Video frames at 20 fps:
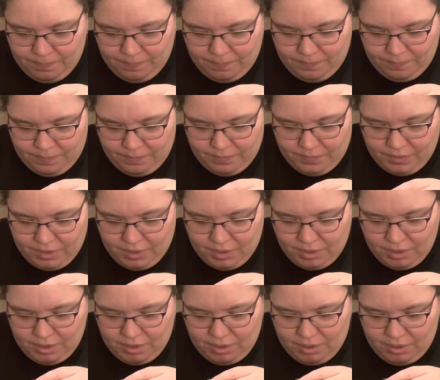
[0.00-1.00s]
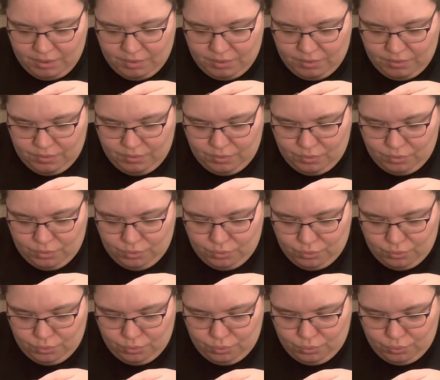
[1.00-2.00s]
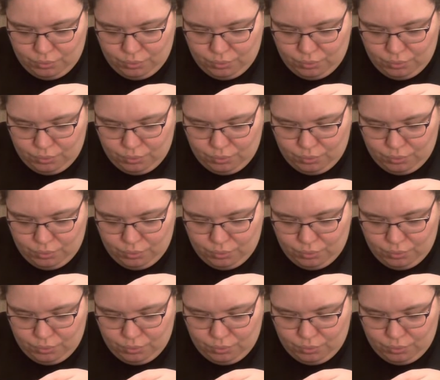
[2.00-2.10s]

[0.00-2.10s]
(silence)